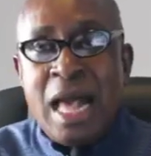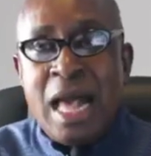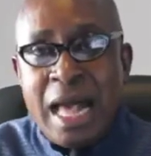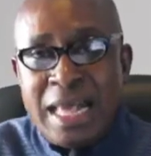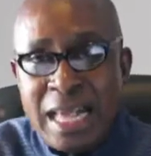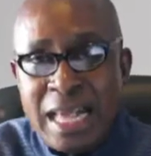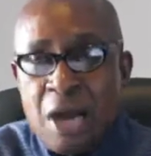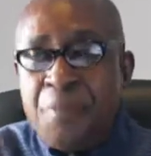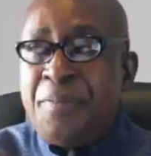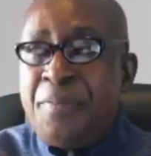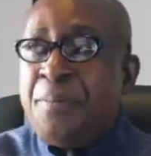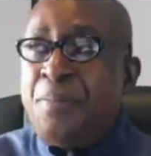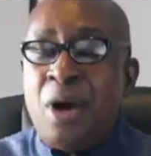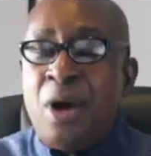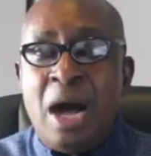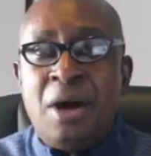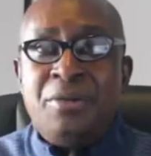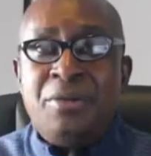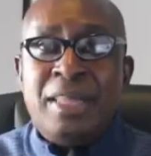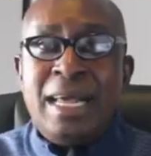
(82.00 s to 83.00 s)
Young people
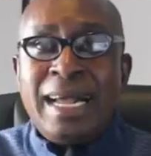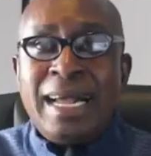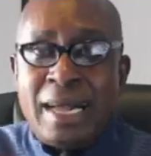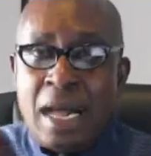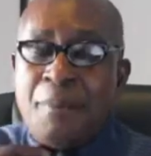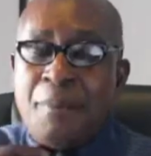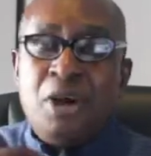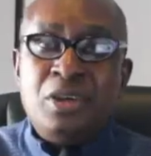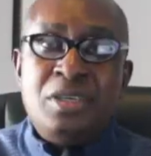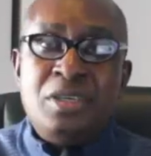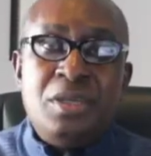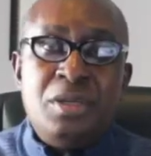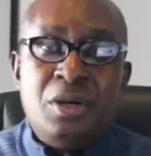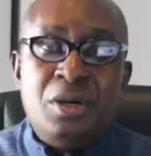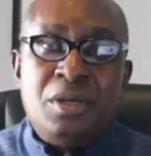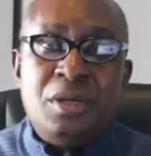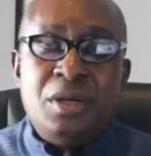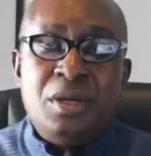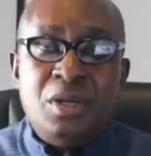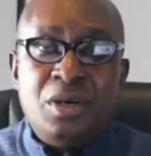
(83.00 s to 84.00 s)
out there, come out in
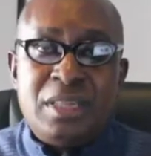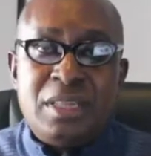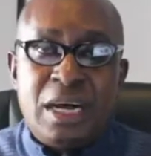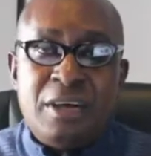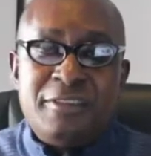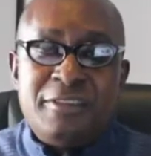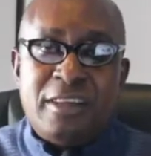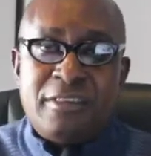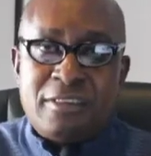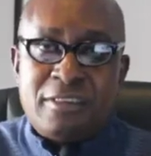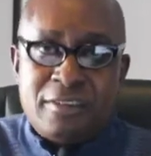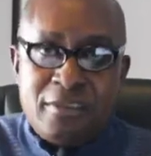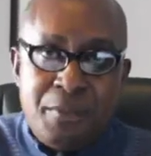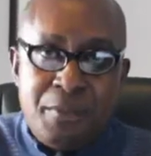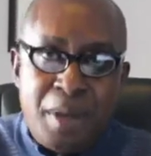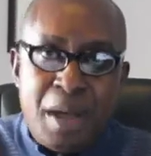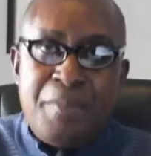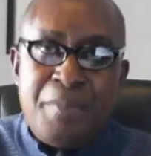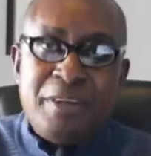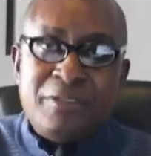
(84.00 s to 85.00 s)
your thousands.
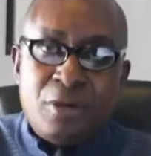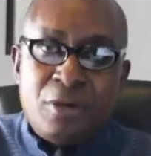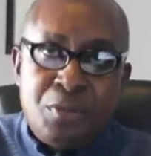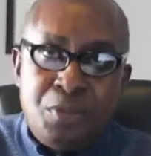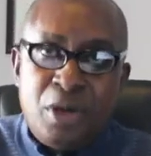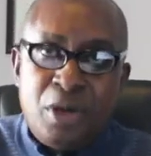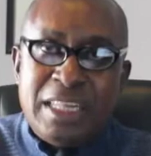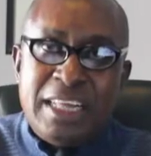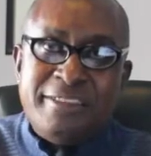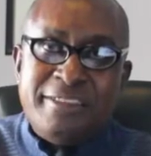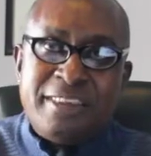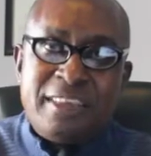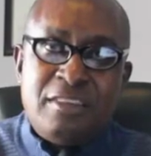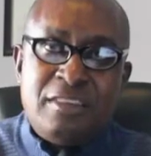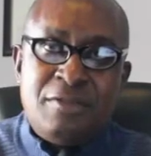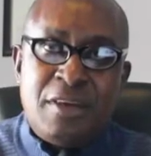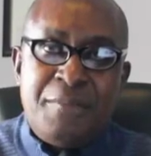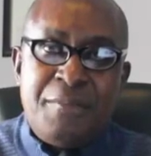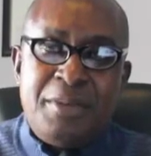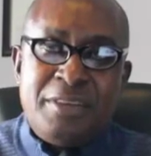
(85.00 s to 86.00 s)
Zimbabwe has got more than
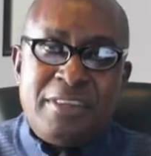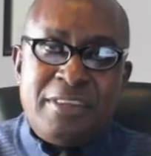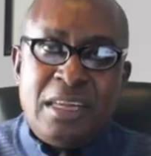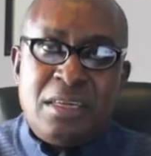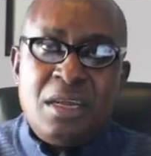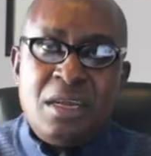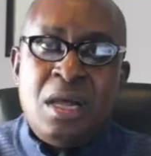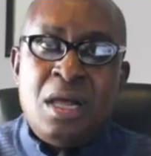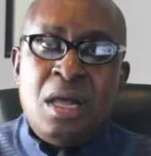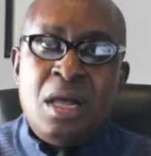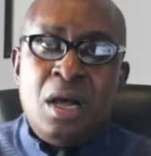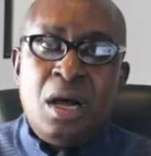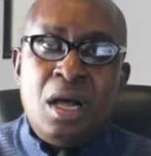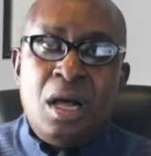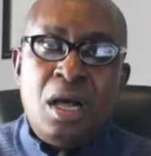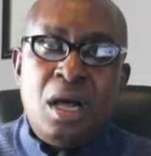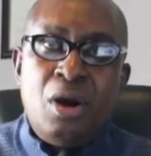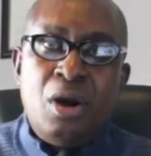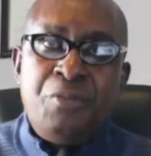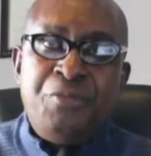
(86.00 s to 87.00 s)
65%
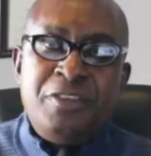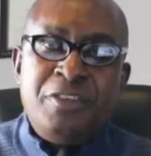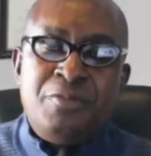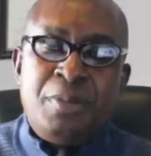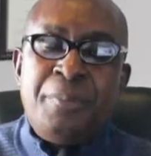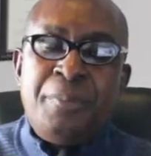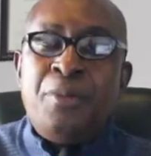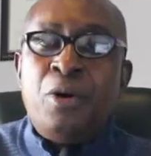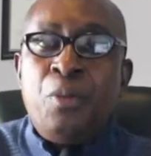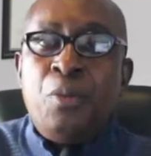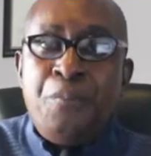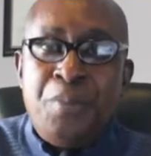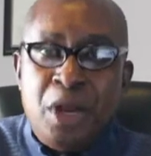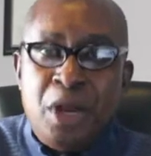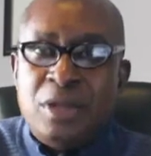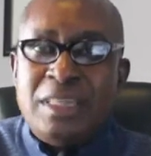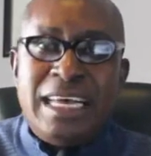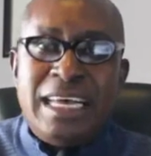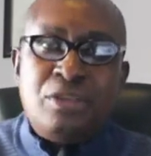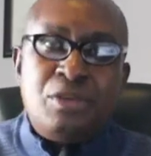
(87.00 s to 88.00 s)
of its people
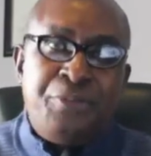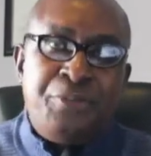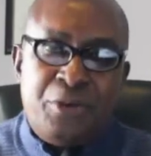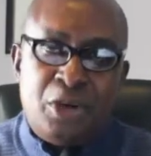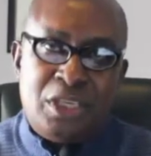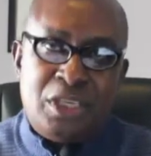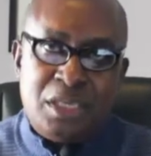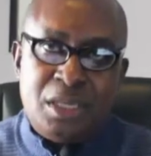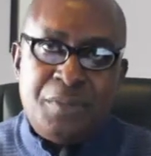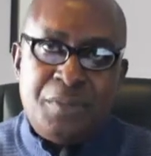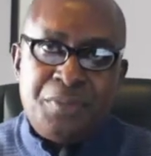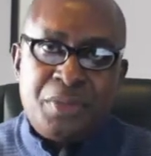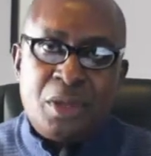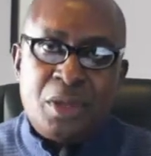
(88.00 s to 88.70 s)
below the age of 40.